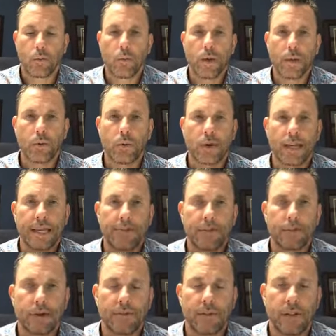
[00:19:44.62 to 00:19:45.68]
we were
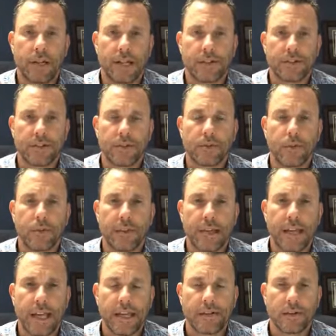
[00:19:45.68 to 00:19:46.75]
given revelation through
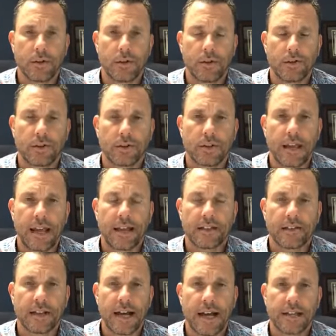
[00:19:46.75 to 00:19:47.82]
the angels
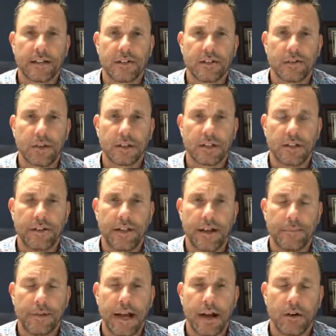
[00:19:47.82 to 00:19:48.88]
as God instructed
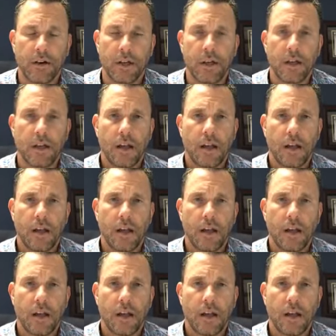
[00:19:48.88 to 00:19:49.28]
them. Now,